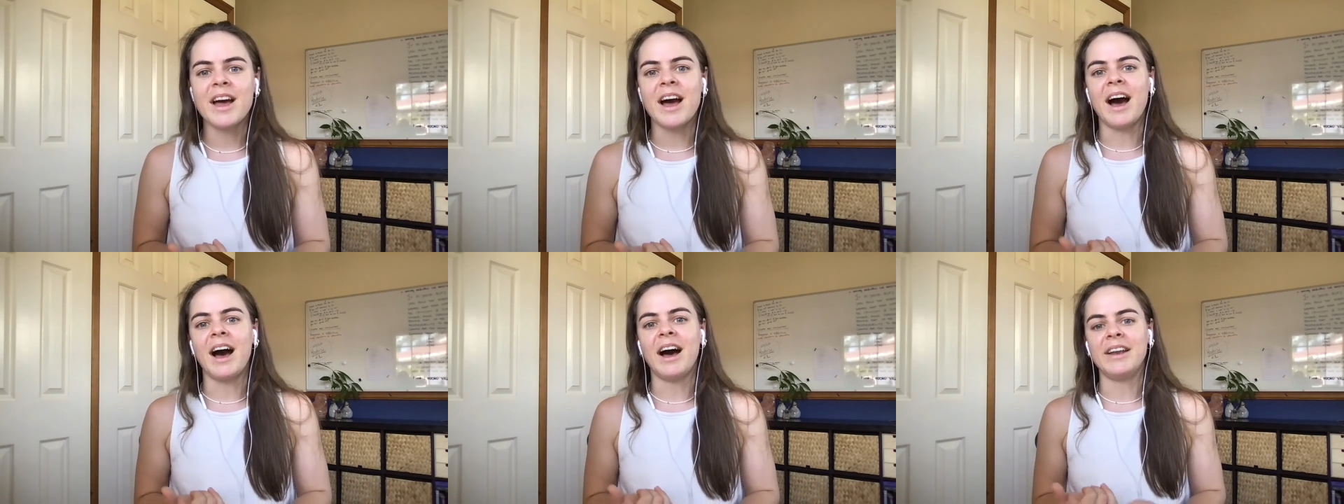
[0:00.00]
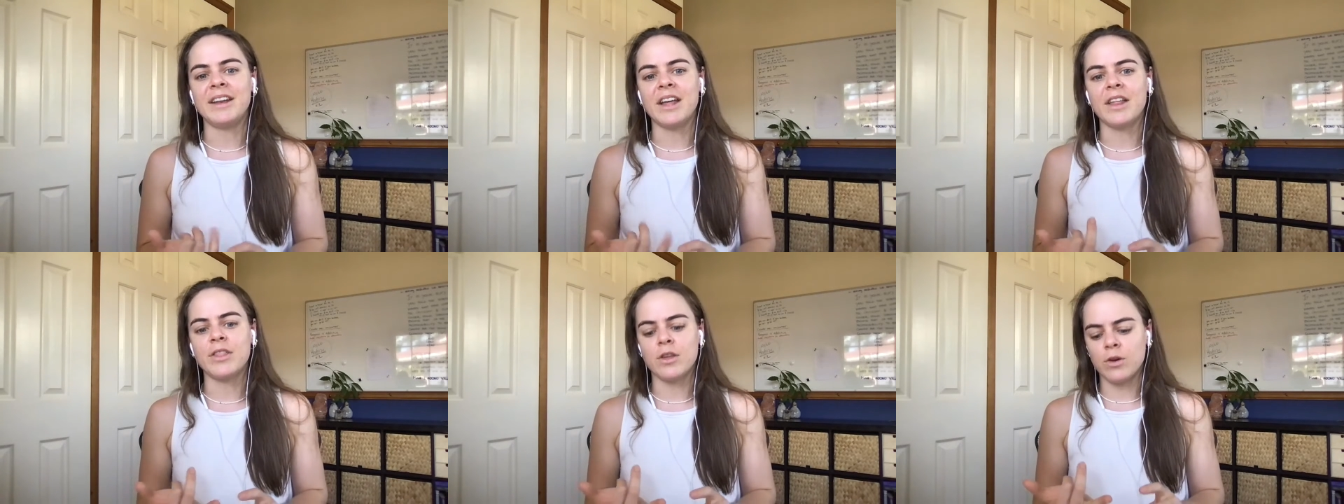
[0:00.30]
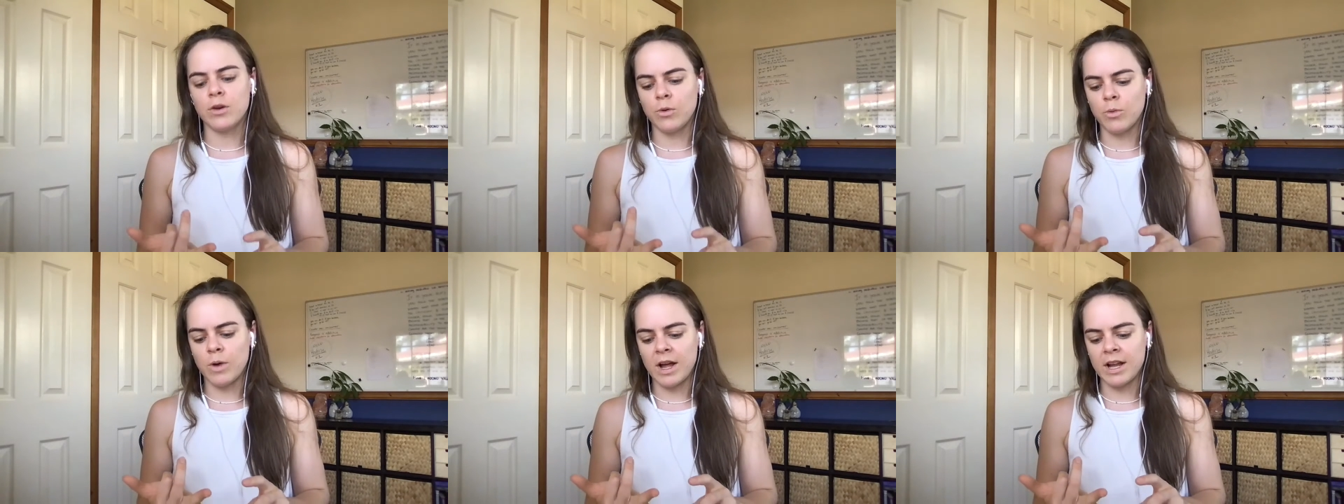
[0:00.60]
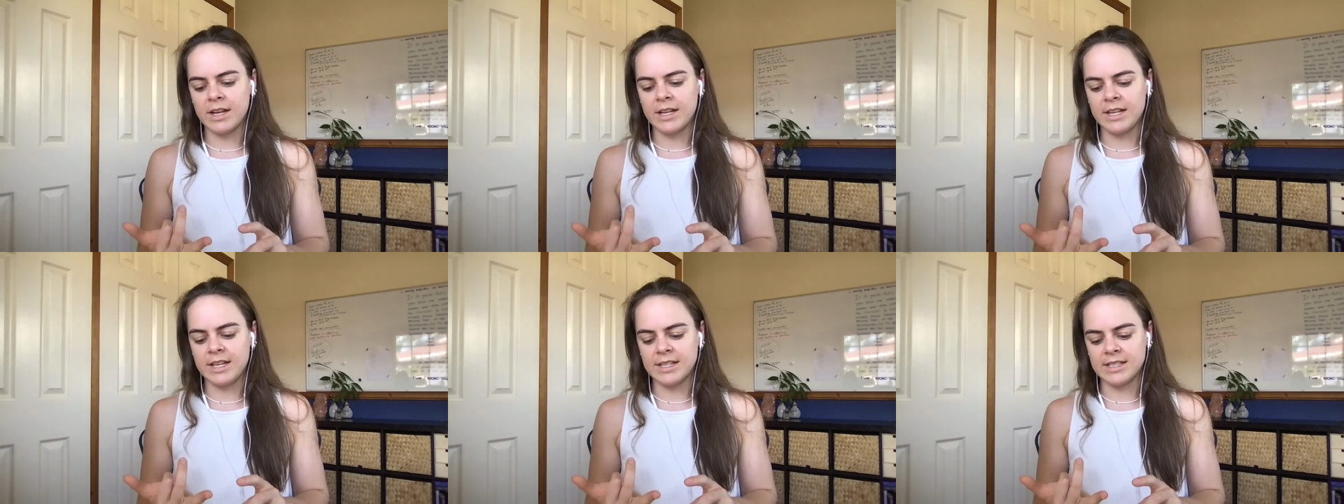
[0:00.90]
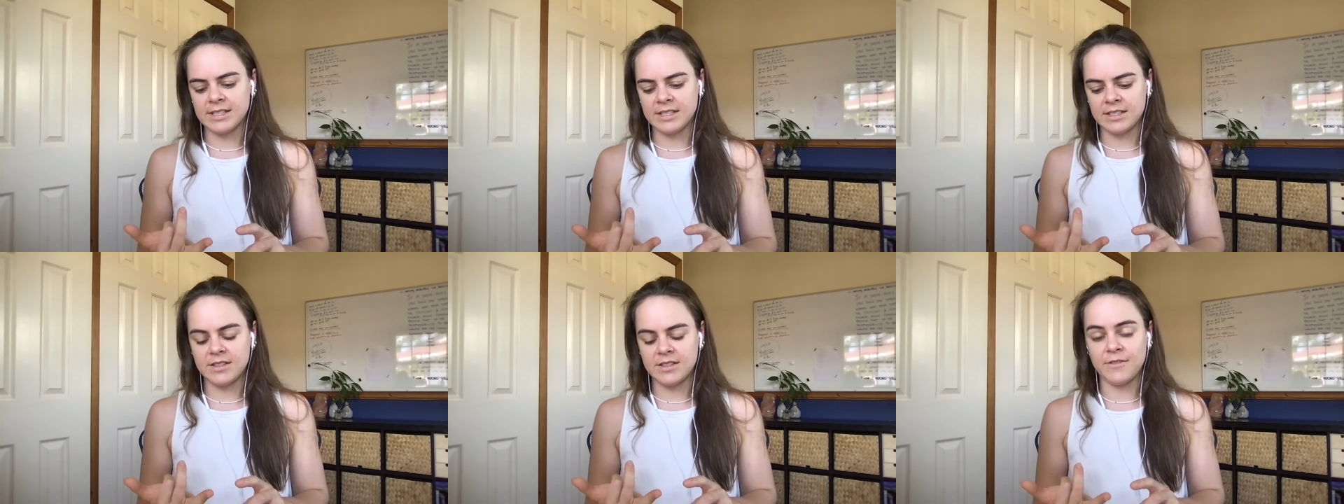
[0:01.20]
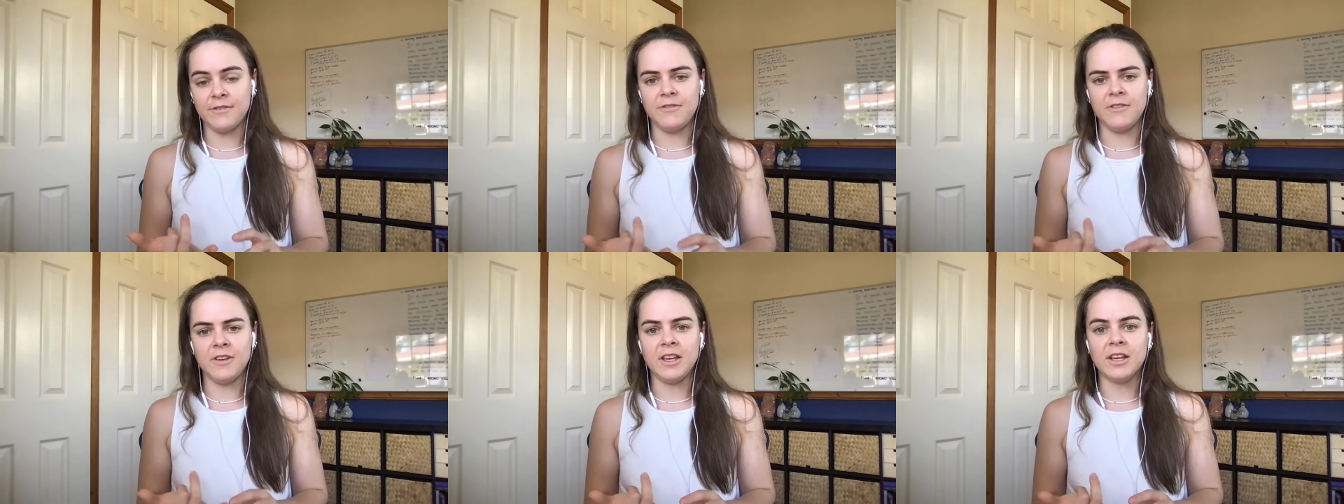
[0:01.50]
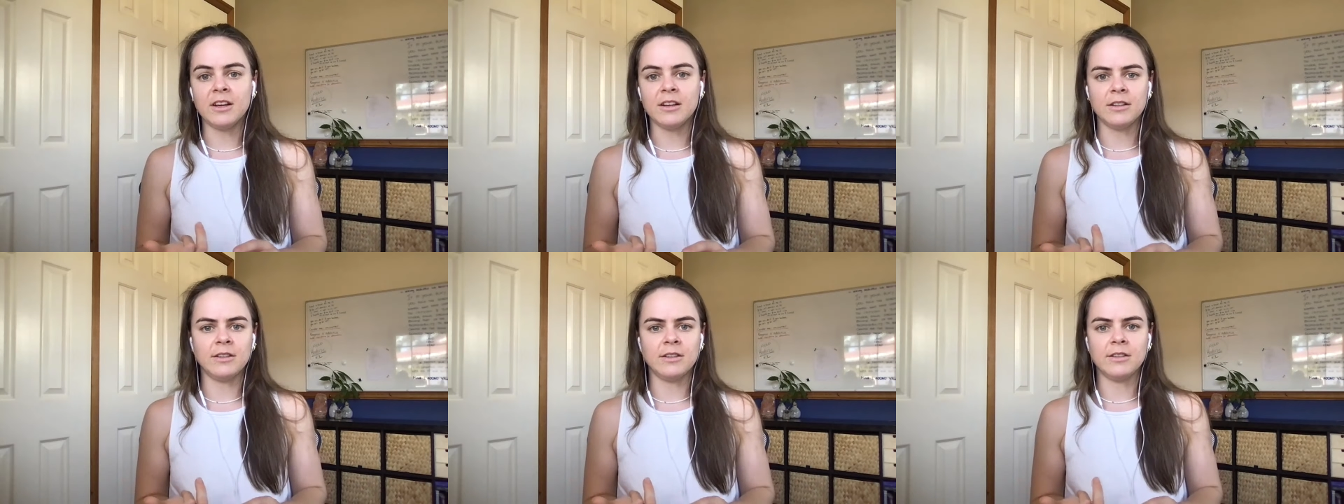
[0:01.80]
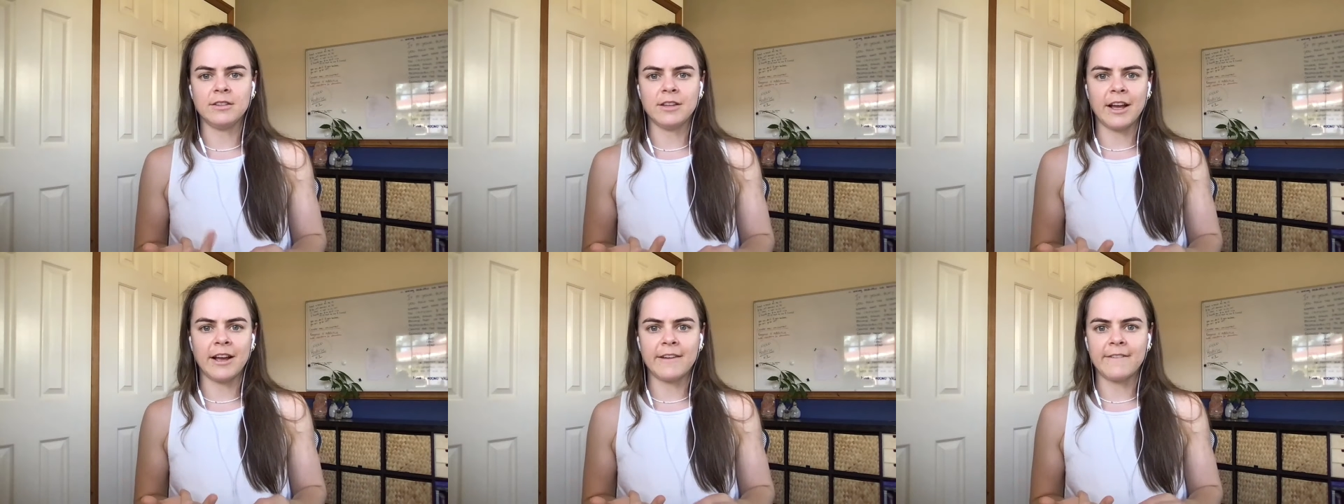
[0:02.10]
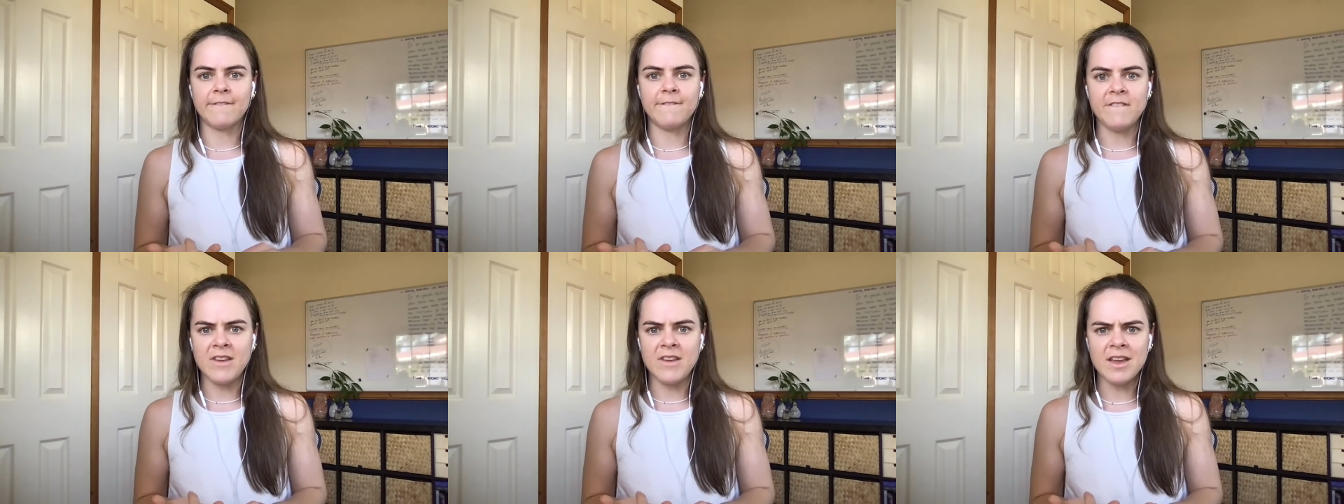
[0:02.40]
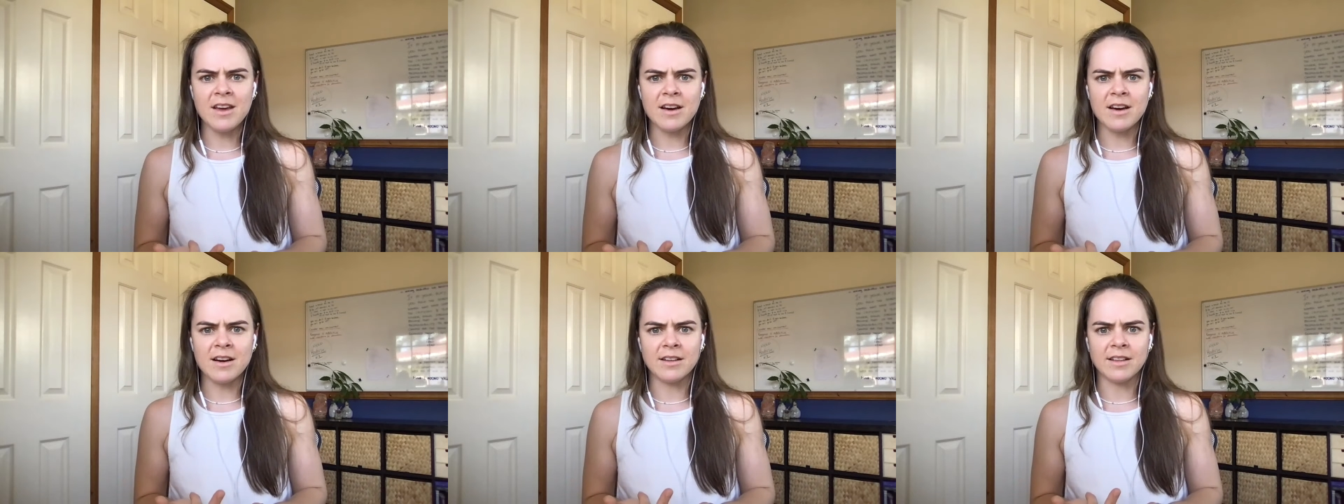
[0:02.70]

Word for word: another one is to feel like fear